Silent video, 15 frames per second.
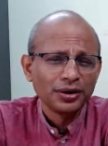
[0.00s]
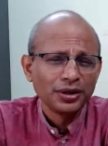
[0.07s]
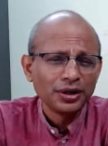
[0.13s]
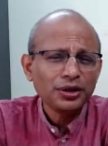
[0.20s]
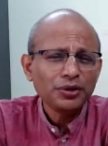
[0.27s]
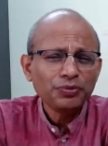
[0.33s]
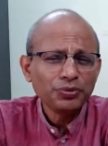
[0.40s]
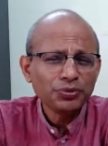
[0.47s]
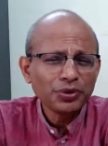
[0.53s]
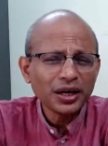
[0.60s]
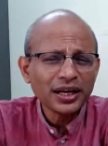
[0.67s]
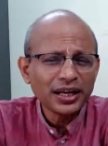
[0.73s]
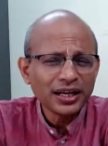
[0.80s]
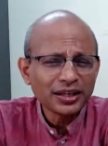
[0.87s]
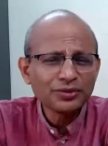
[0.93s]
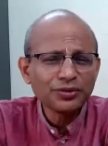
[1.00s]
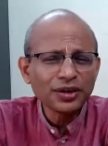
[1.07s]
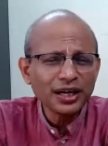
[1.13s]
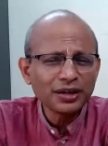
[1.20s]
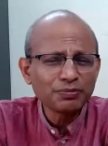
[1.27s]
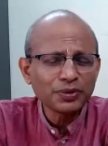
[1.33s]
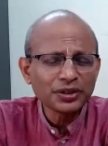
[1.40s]
If you are an
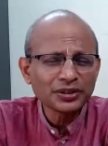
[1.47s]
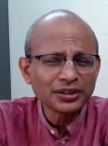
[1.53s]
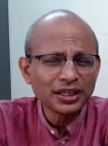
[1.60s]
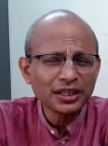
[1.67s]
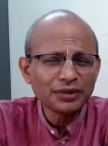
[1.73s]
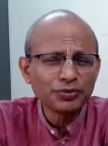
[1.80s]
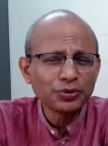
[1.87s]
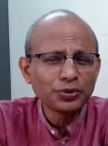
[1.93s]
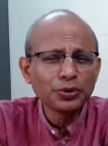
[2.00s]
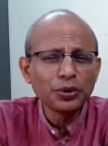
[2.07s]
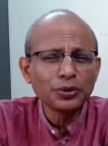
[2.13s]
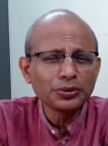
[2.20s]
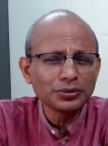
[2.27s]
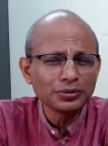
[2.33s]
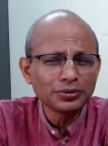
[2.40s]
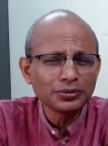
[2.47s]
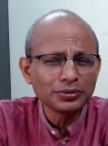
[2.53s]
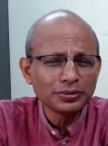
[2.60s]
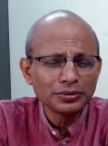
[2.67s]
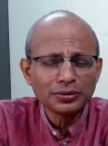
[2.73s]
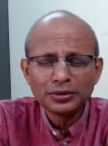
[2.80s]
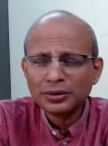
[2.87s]
ignorant person, if you go
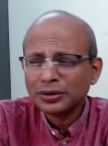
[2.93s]
to